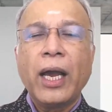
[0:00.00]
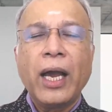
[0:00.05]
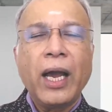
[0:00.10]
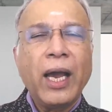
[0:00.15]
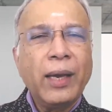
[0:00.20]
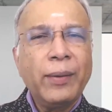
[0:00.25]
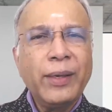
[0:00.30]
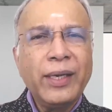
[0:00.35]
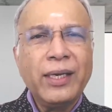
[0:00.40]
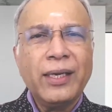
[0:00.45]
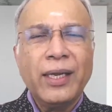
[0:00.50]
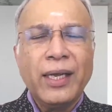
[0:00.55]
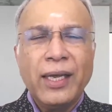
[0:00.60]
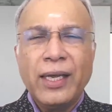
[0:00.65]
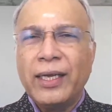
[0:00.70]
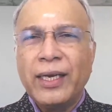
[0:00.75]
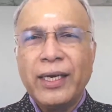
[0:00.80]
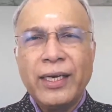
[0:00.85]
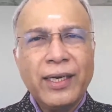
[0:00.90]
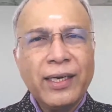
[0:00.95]
I mean,
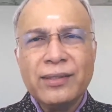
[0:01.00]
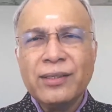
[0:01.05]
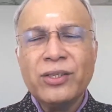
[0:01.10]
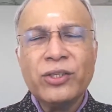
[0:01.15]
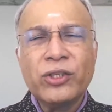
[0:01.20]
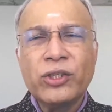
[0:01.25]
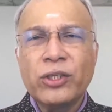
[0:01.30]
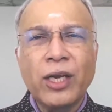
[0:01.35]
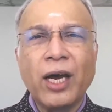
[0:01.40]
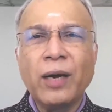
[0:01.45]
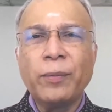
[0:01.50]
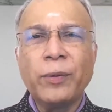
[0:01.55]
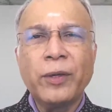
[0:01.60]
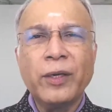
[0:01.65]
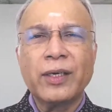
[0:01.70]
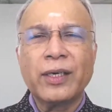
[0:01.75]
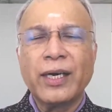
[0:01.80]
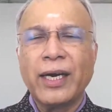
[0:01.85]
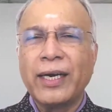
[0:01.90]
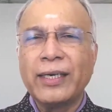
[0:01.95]
it doesn't stop
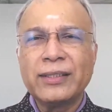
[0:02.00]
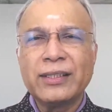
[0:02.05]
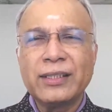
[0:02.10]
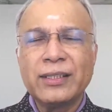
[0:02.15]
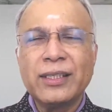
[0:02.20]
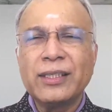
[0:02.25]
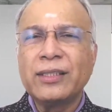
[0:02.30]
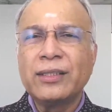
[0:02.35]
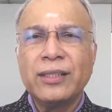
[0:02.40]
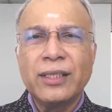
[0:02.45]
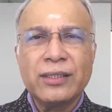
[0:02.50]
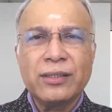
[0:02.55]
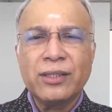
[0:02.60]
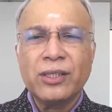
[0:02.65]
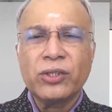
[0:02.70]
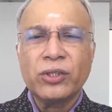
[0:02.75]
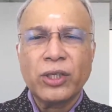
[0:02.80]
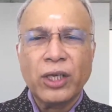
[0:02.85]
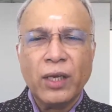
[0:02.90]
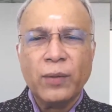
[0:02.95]
here, guys. This
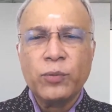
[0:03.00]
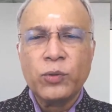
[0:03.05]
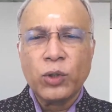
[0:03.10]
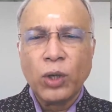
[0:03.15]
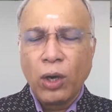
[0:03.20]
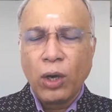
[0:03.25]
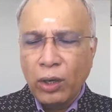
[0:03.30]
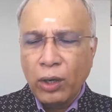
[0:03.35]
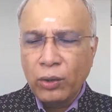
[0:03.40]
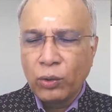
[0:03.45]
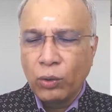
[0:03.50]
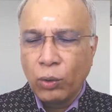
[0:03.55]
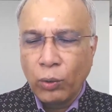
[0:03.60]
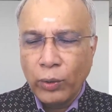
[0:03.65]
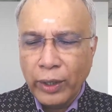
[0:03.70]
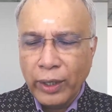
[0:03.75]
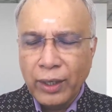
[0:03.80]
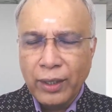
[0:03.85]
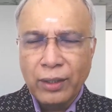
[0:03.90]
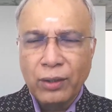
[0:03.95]
just keeps on
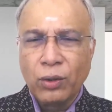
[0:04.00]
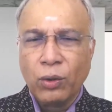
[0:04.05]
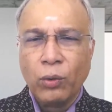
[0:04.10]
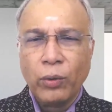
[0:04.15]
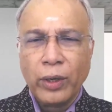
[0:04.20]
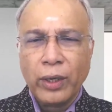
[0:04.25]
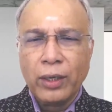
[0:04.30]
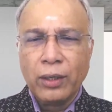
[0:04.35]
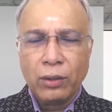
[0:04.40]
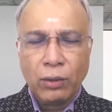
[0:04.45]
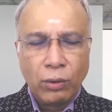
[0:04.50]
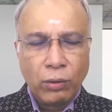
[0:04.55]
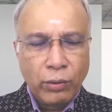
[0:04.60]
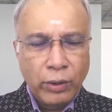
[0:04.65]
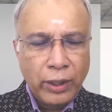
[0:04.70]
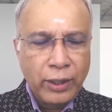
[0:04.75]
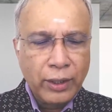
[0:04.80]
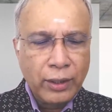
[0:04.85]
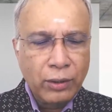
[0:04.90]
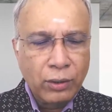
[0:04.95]
going and going and
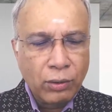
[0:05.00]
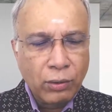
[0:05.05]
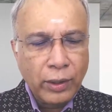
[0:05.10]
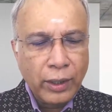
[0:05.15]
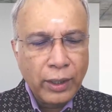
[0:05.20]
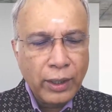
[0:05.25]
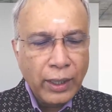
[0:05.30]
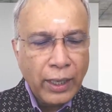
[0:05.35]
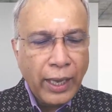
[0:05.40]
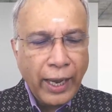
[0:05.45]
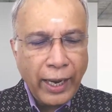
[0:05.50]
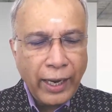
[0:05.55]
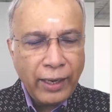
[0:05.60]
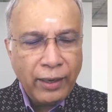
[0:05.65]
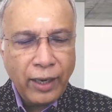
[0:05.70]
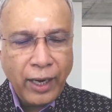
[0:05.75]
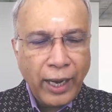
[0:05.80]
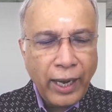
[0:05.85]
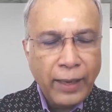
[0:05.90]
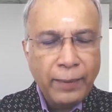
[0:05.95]
going and going.
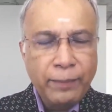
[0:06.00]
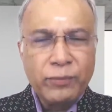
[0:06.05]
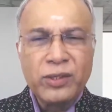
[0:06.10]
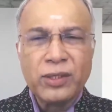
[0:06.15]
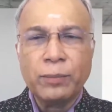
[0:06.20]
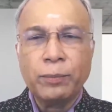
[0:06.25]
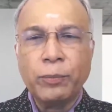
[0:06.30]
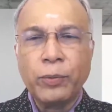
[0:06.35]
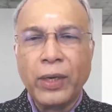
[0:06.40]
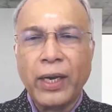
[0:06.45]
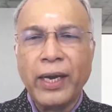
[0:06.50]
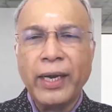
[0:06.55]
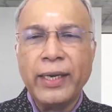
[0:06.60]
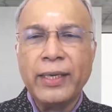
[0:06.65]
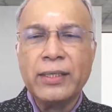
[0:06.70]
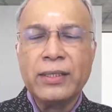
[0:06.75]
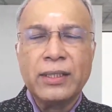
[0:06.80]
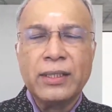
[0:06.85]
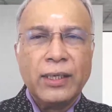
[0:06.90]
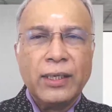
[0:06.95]
And I'm
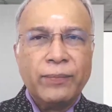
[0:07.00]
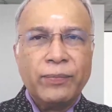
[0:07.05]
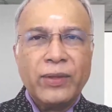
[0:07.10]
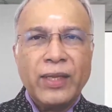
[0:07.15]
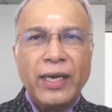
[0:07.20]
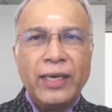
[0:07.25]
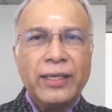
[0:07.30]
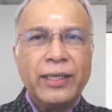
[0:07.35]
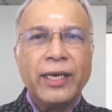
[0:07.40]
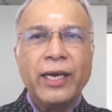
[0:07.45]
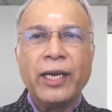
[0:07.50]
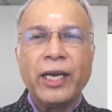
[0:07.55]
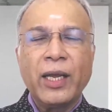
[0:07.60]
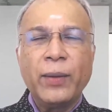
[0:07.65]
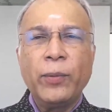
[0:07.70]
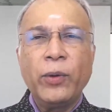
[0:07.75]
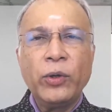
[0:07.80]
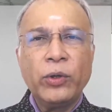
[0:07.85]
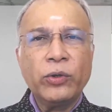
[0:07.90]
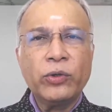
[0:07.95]
surprised that they are
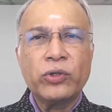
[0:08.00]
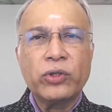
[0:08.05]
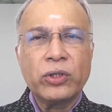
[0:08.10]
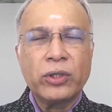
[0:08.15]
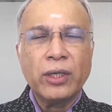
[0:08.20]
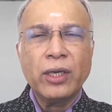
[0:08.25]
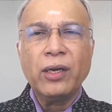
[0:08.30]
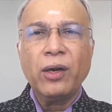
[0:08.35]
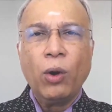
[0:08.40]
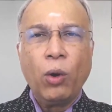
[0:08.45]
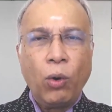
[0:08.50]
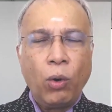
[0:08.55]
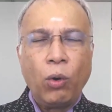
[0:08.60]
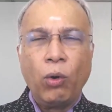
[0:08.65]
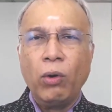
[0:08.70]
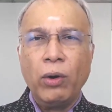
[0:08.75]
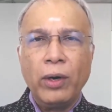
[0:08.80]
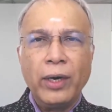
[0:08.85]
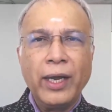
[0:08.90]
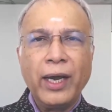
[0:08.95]
able to still
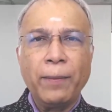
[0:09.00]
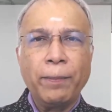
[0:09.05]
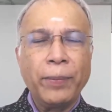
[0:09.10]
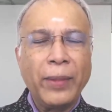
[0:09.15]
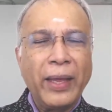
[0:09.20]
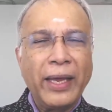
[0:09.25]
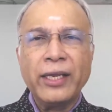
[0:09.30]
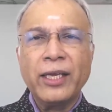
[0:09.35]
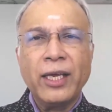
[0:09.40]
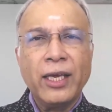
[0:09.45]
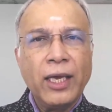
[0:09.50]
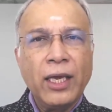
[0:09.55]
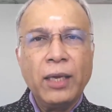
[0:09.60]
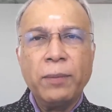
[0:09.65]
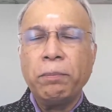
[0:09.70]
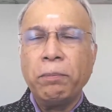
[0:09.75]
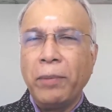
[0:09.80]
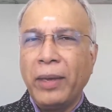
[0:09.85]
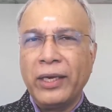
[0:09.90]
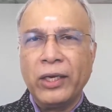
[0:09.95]
hold up and
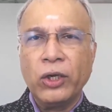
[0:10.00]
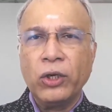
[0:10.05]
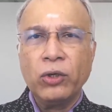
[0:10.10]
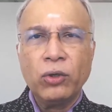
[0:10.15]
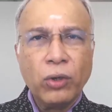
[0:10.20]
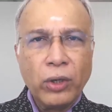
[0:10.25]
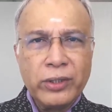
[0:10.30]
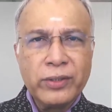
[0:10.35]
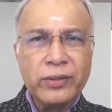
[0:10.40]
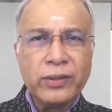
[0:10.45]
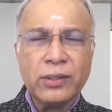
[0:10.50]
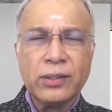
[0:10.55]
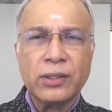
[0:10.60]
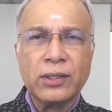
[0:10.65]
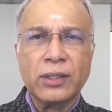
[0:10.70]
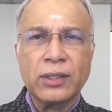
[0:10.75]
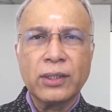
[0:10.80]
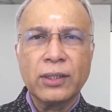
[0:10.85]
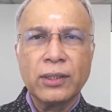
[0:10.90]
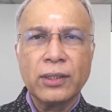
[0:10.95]
keep making
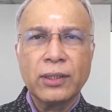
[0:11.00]
noises.